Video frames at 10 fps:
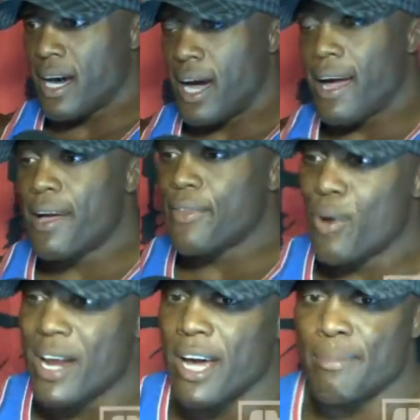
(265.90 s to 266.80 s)

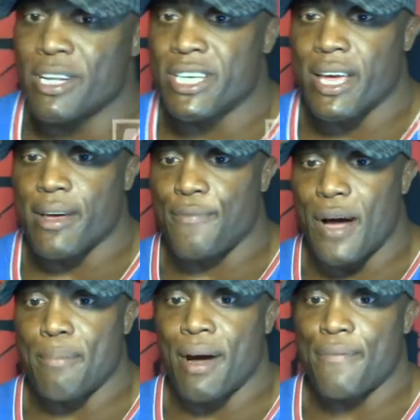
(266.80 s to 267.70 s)
Right now I'm going to take it
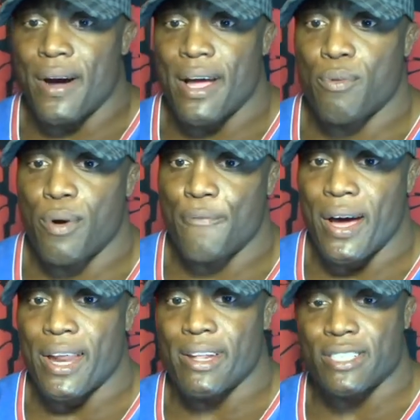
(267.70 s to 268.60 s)
fight by fight, one
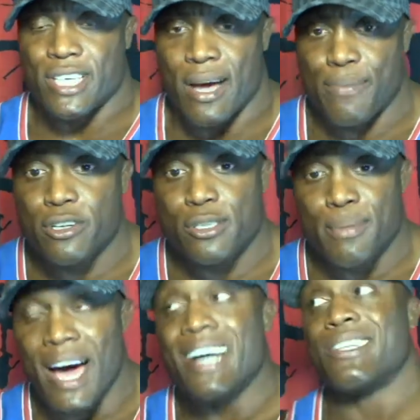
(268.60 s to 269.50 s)
fight at a time. There's some
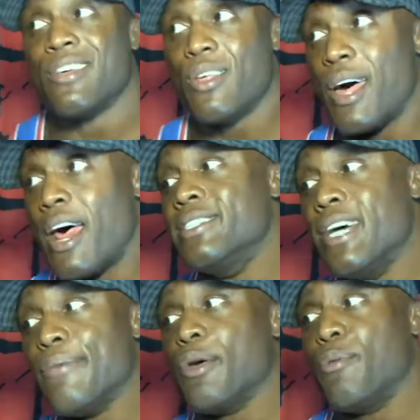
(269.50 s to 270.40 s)
guys in there that I
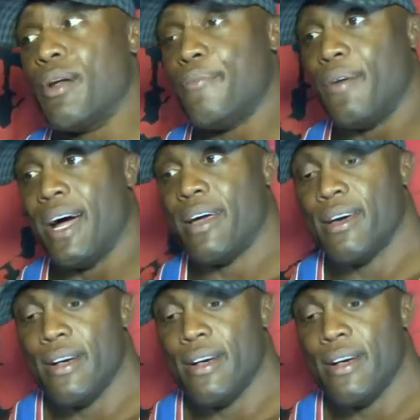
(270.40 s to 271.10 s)
definitely want to fight.